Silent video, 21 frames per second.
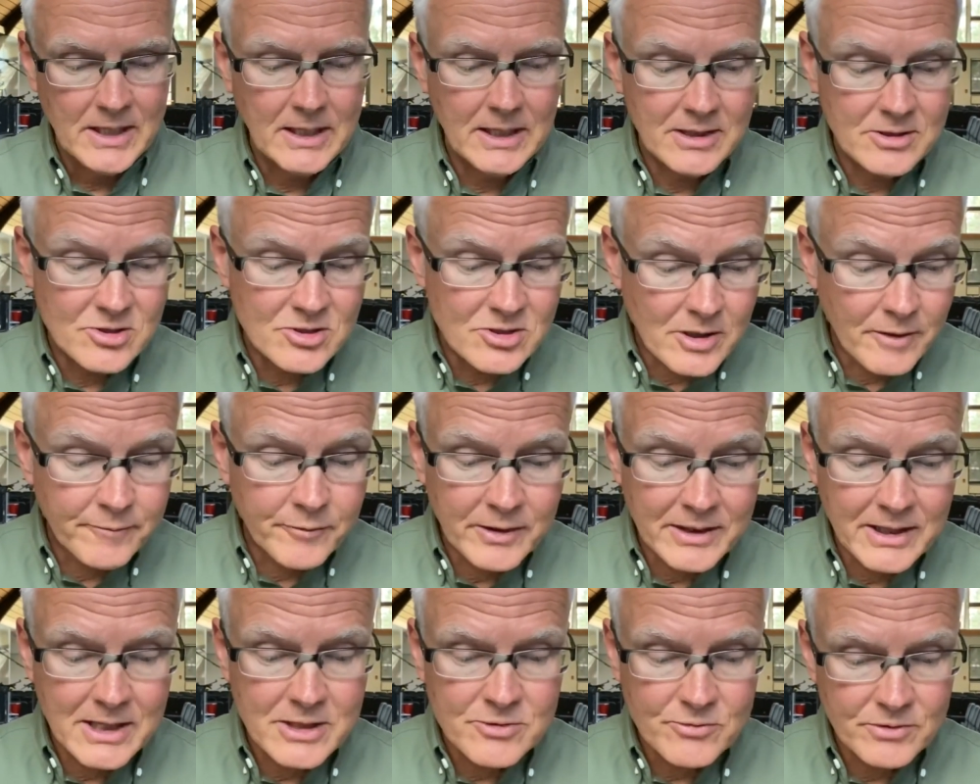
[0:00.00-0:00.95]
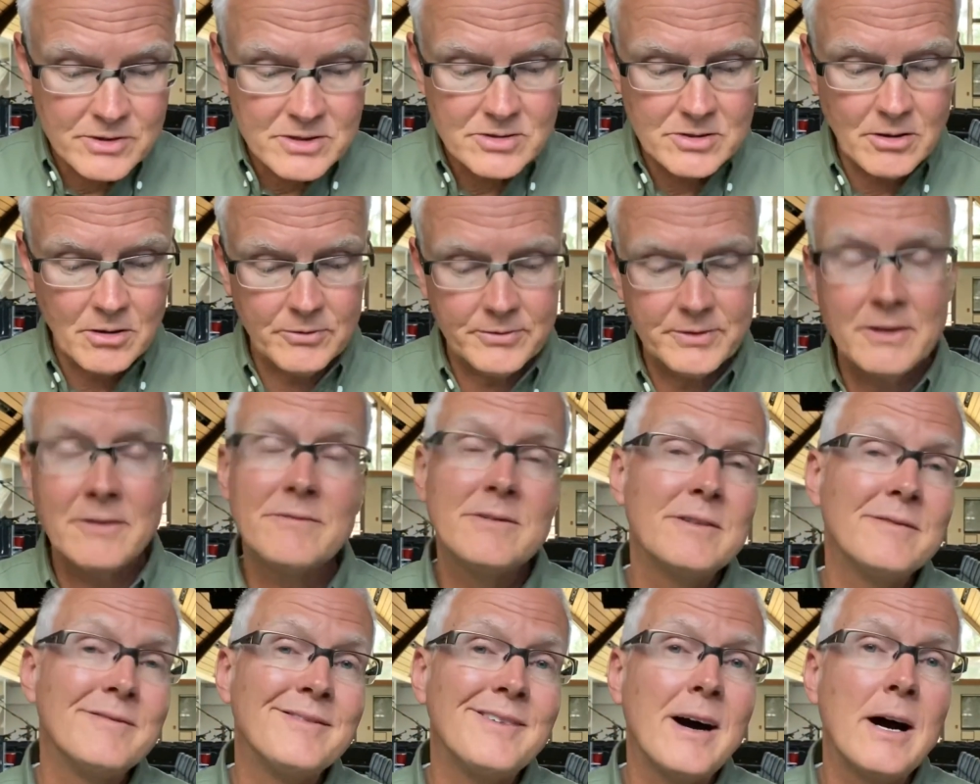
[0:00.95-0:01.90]
And suffering as a result of
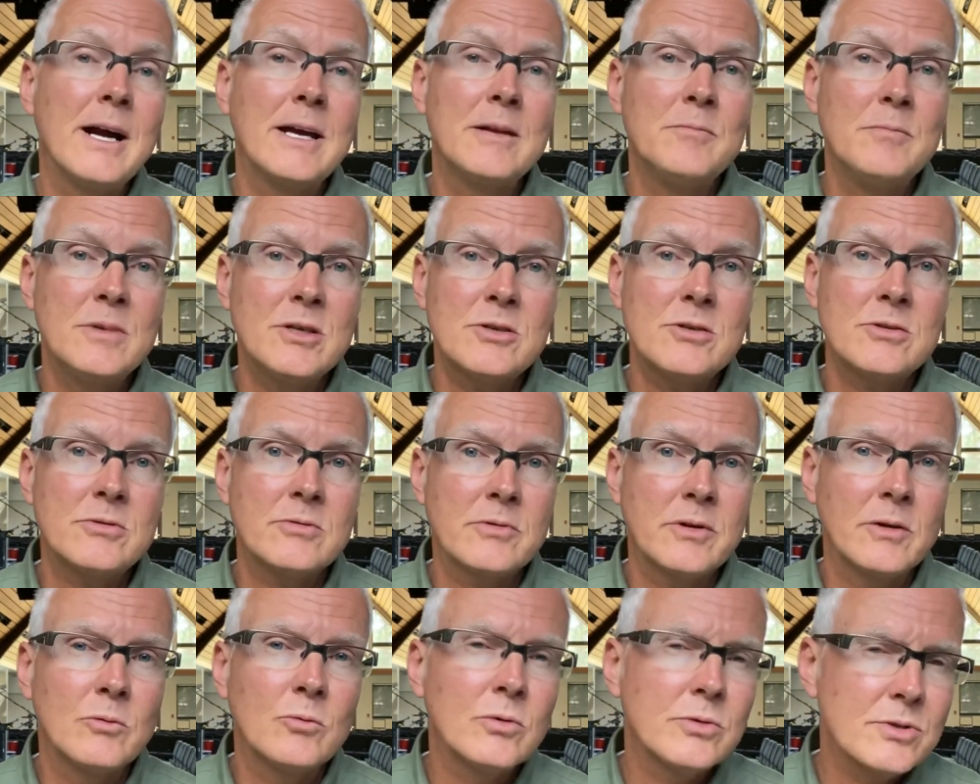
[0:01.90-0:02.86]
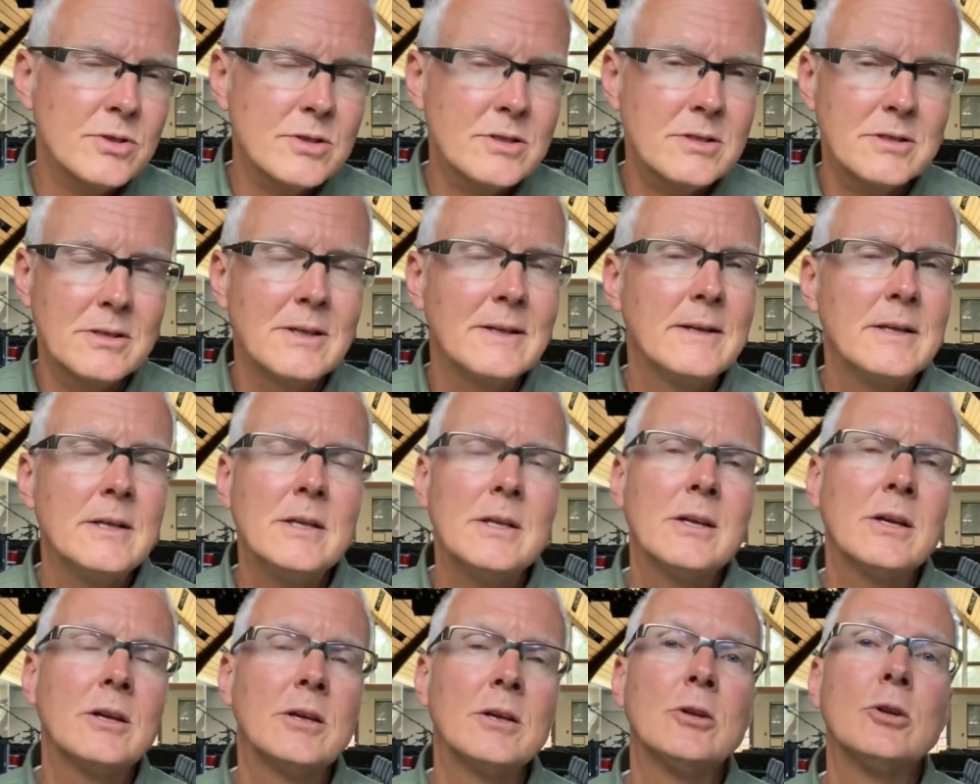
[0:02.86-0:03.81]
divine mystery. We're just
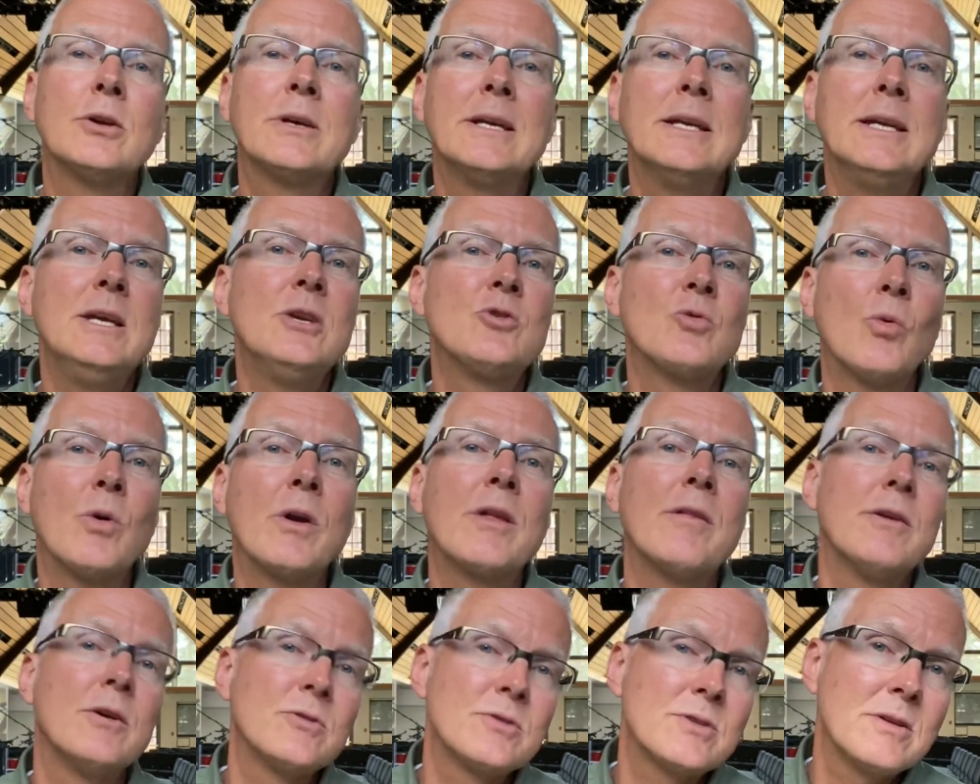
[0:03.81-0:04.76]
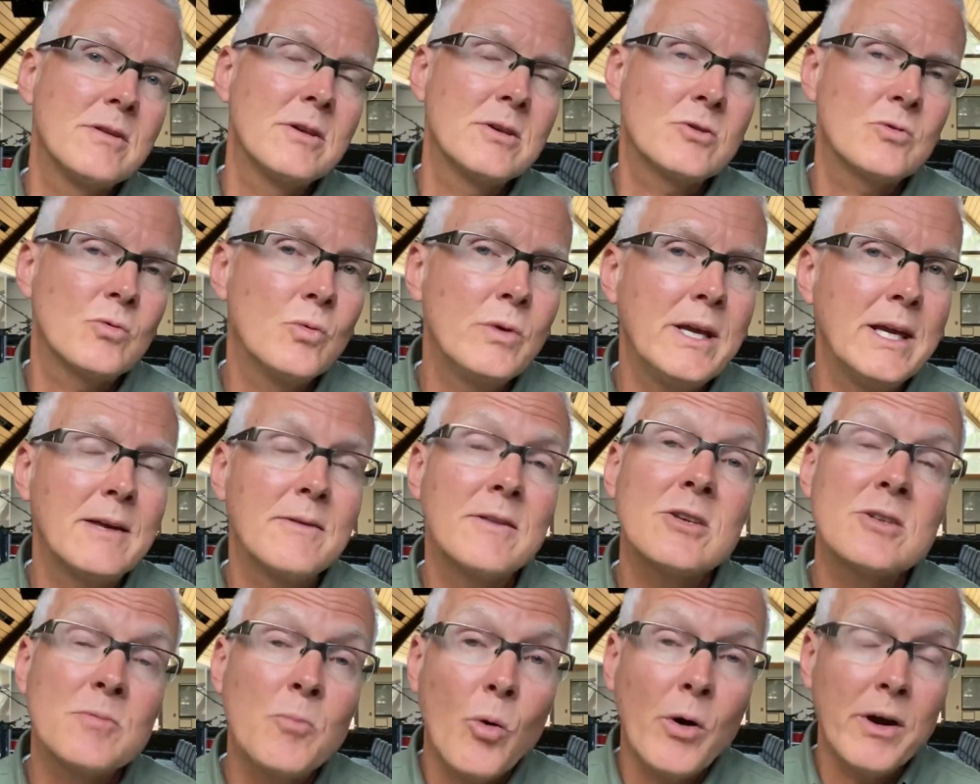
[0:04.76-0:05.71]
going to look at each one of those this week.
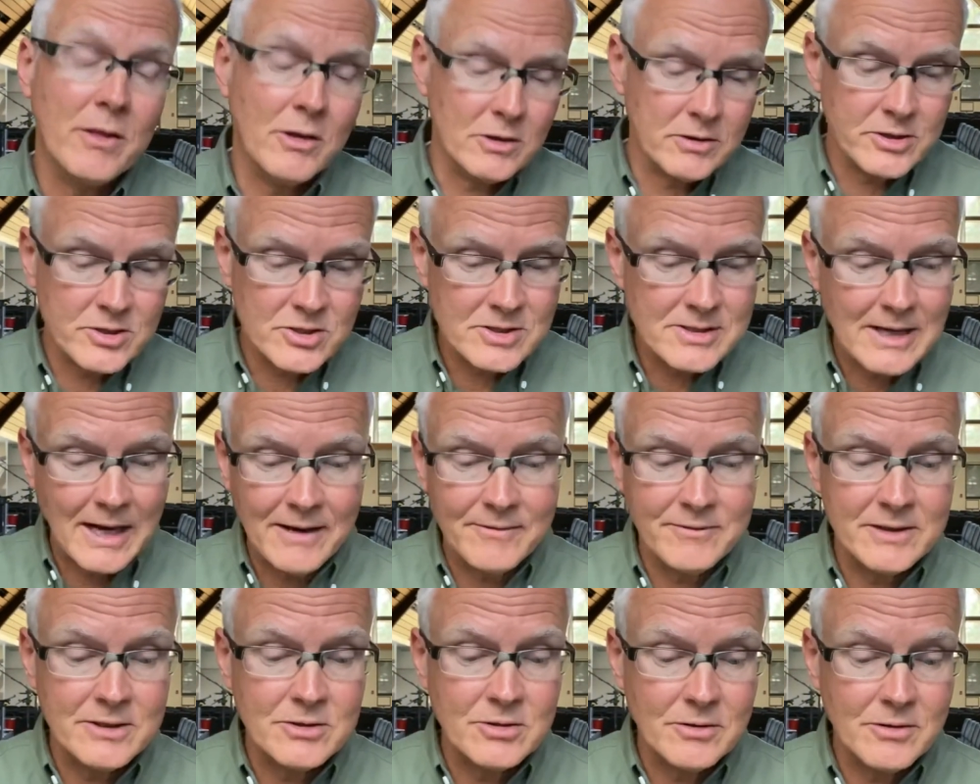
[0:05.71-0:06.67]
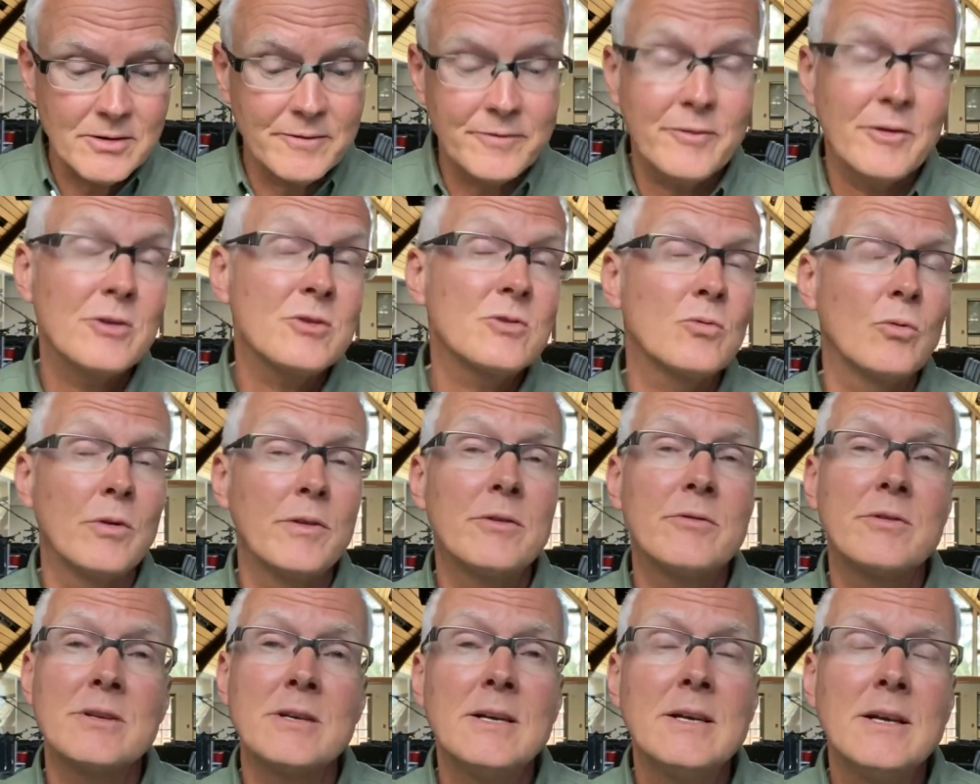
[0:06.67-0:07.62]
This morning, though, let's dive into the first
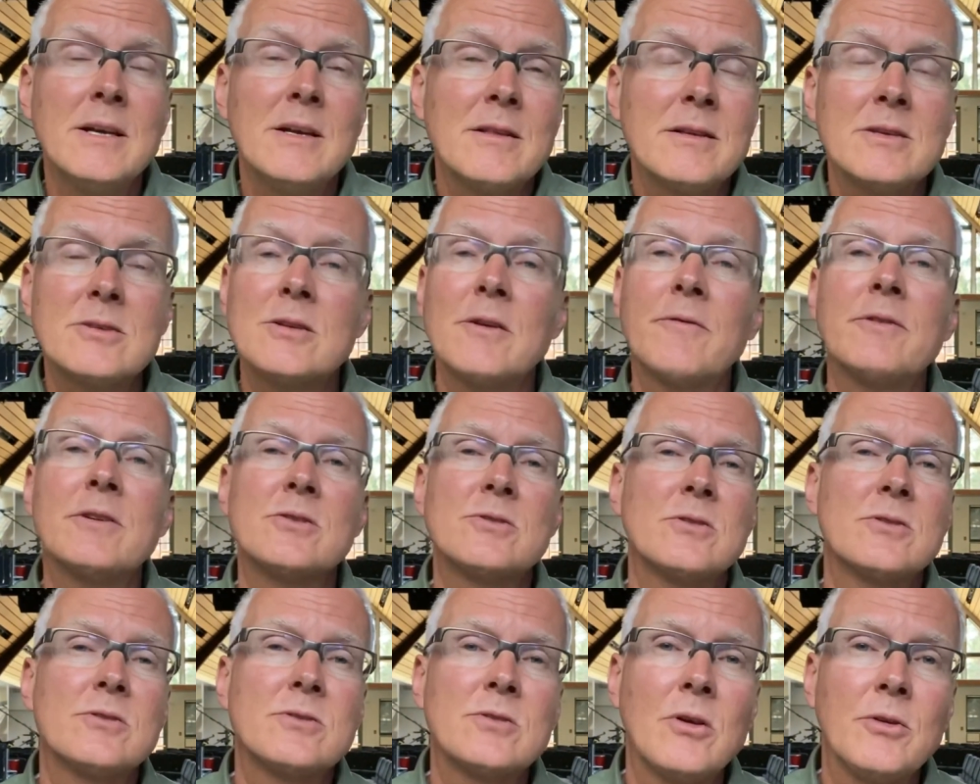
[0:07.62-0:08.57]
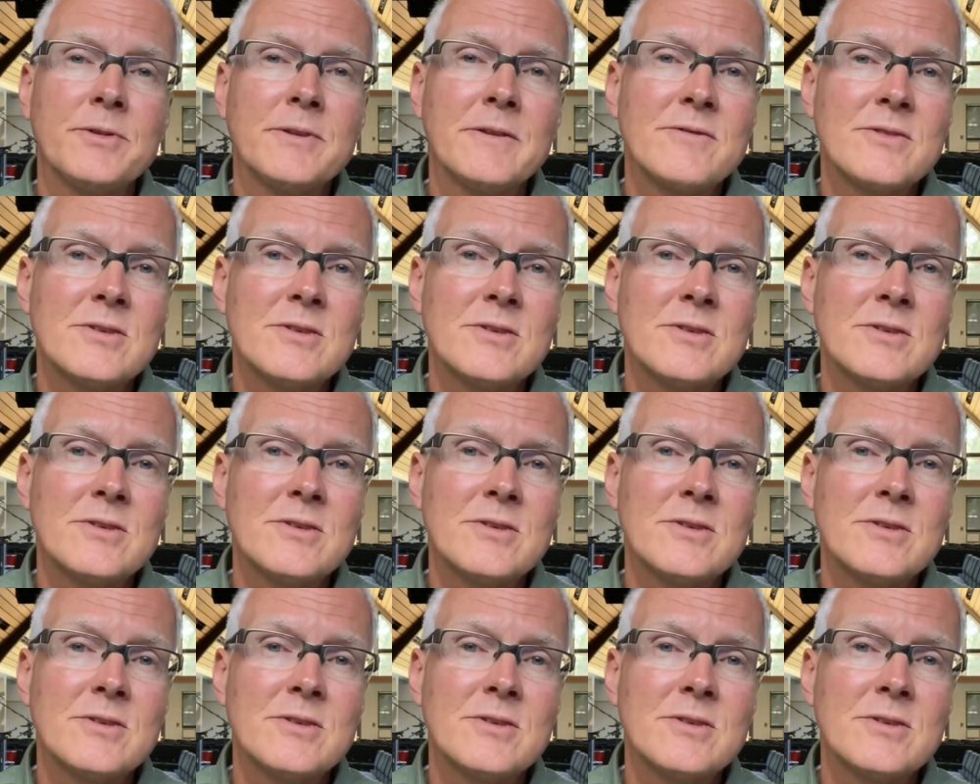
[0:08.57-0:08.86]
one, the suffering as a result of